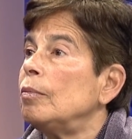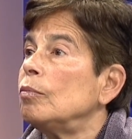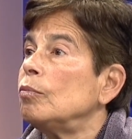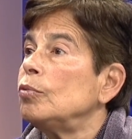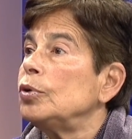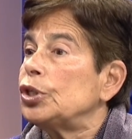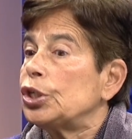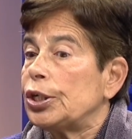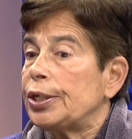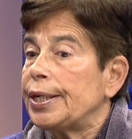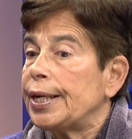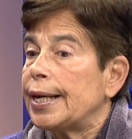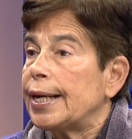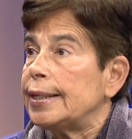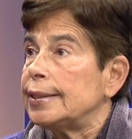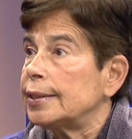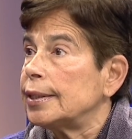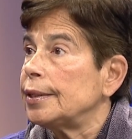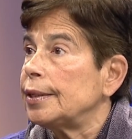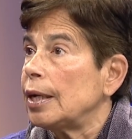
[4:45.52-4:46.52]
which
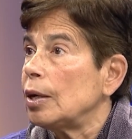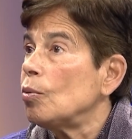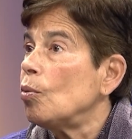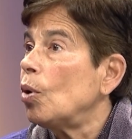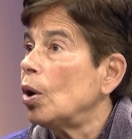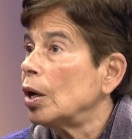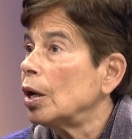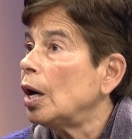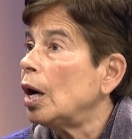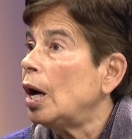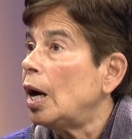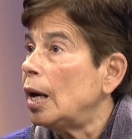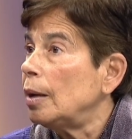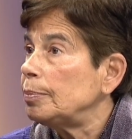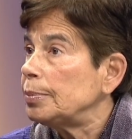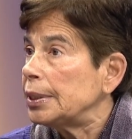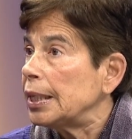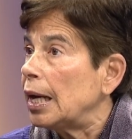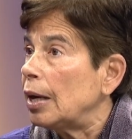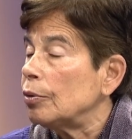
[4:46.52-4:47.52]
indicates that they want to
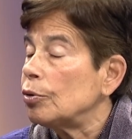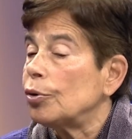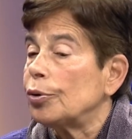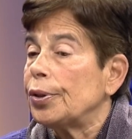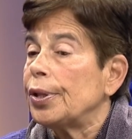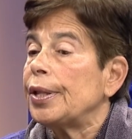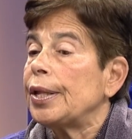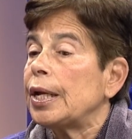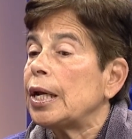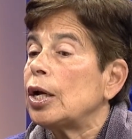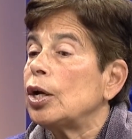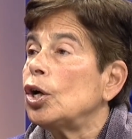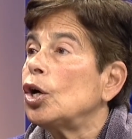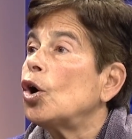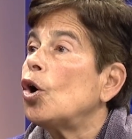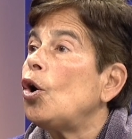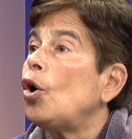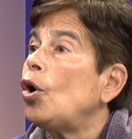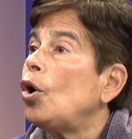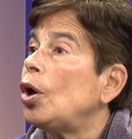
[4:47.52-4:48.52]
opt out, or that they can
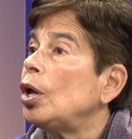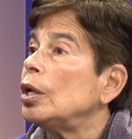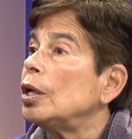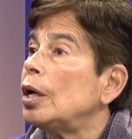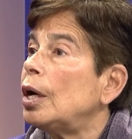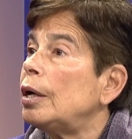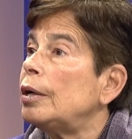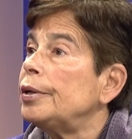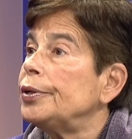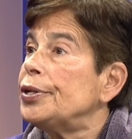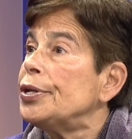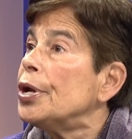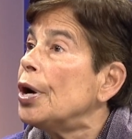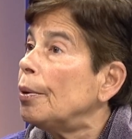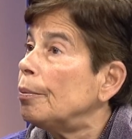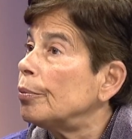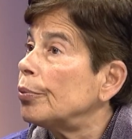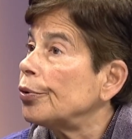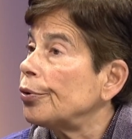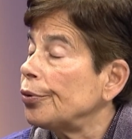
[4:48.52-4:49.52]
call a
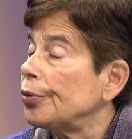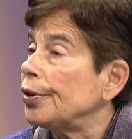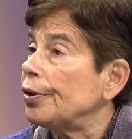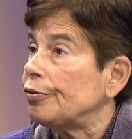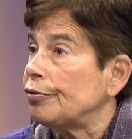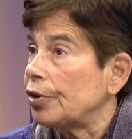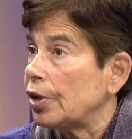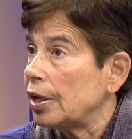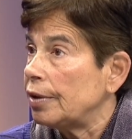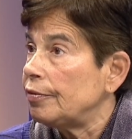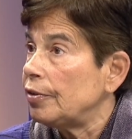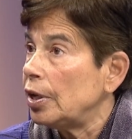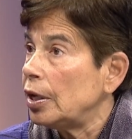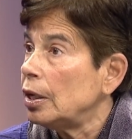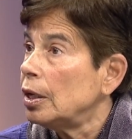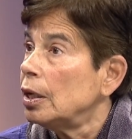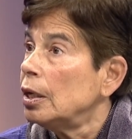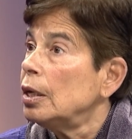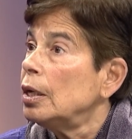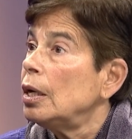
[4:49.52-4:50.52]
number that's
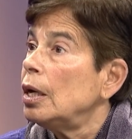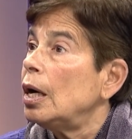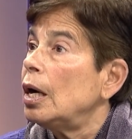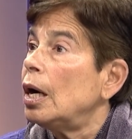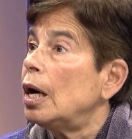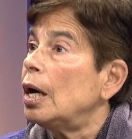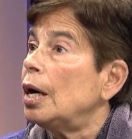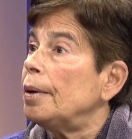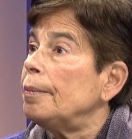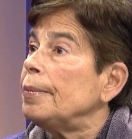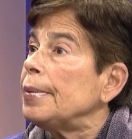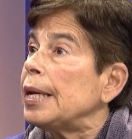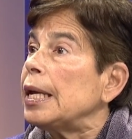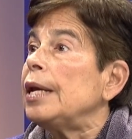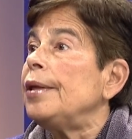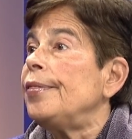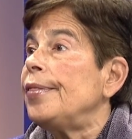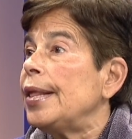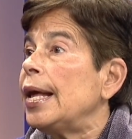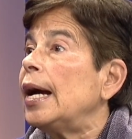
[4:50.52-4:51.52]
given
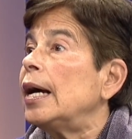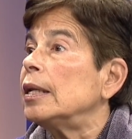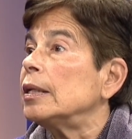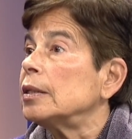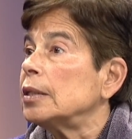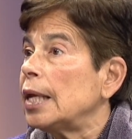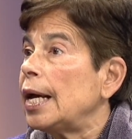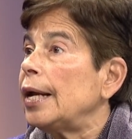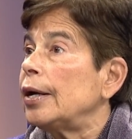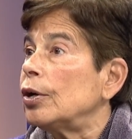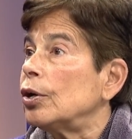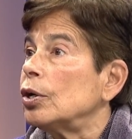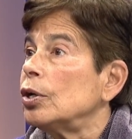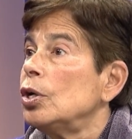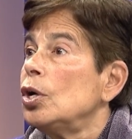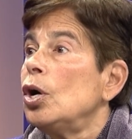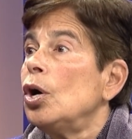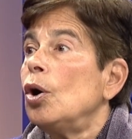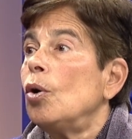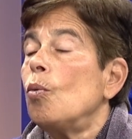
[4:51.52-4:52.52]
in that letter.
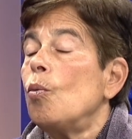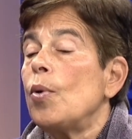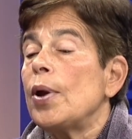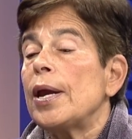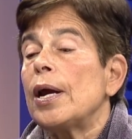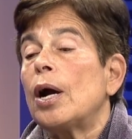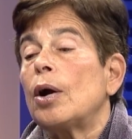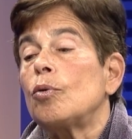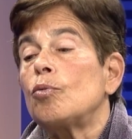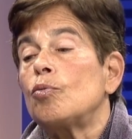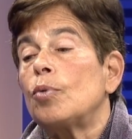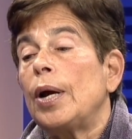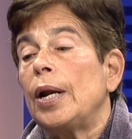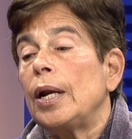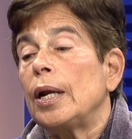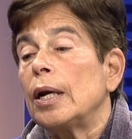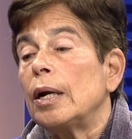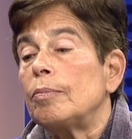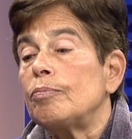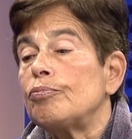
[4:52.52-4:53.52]
we are
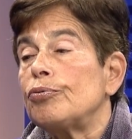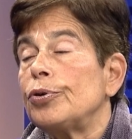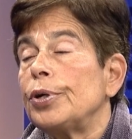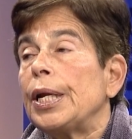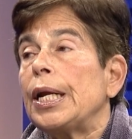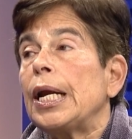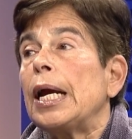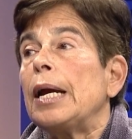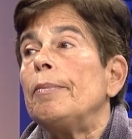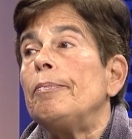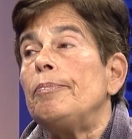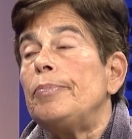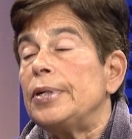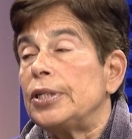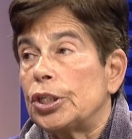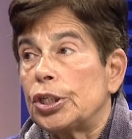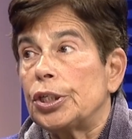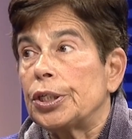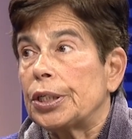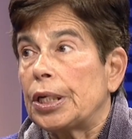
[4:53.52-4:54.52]
running a pretty
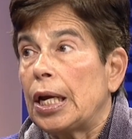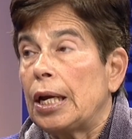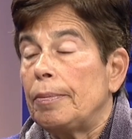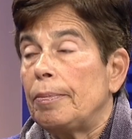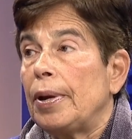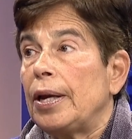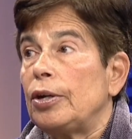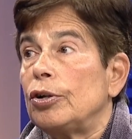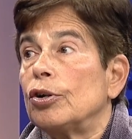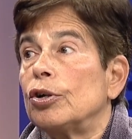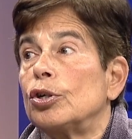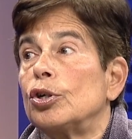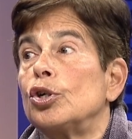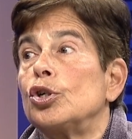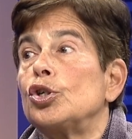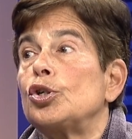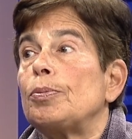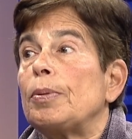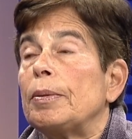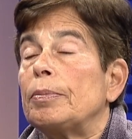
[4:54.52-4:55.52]
ambitious campaign to
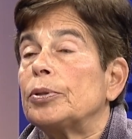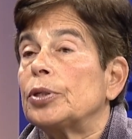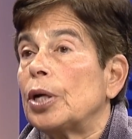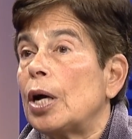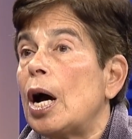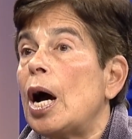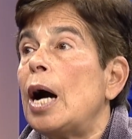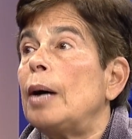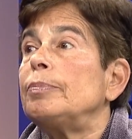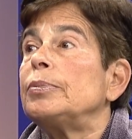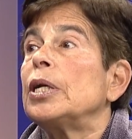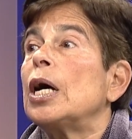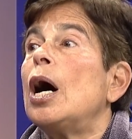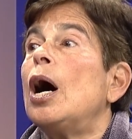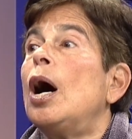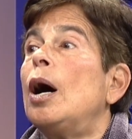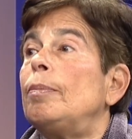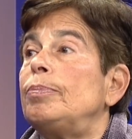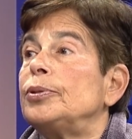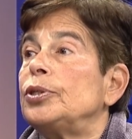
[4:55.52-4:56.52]
urge people to opt
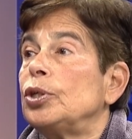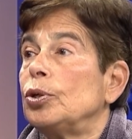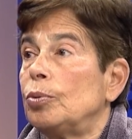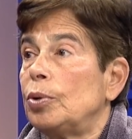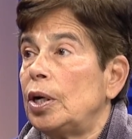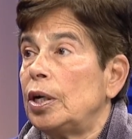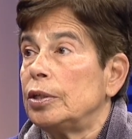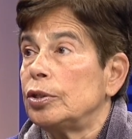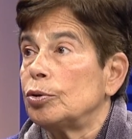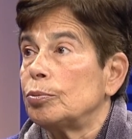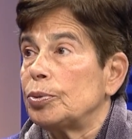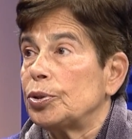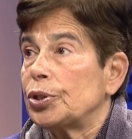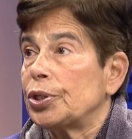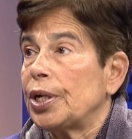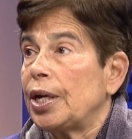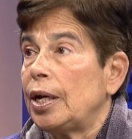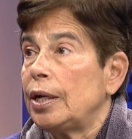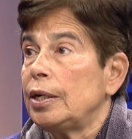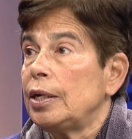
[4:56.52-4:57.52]
up to
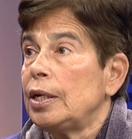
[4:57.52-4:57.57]
100%.